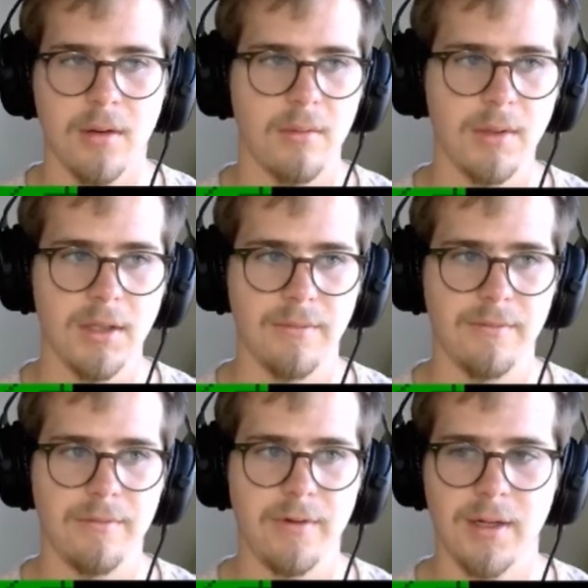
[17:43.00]
What the
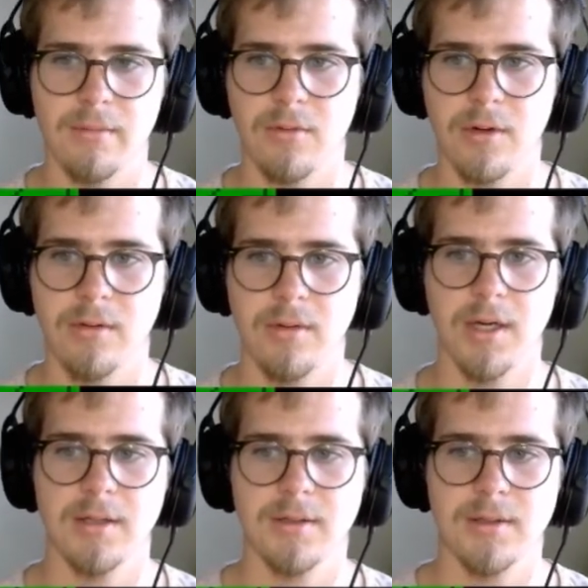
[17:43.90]
frick more you
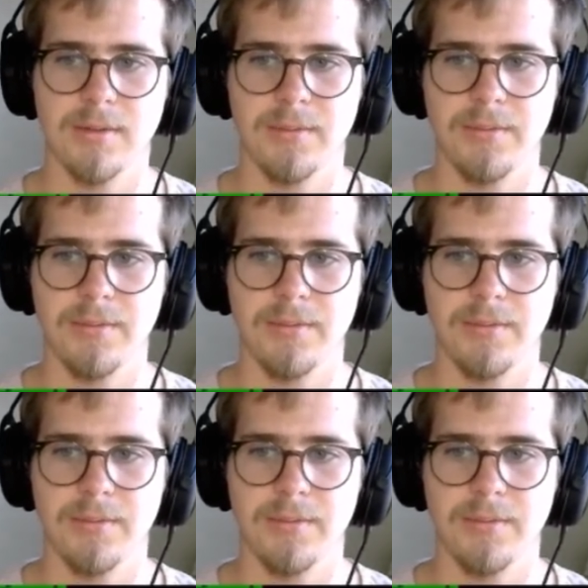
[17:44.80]
guys?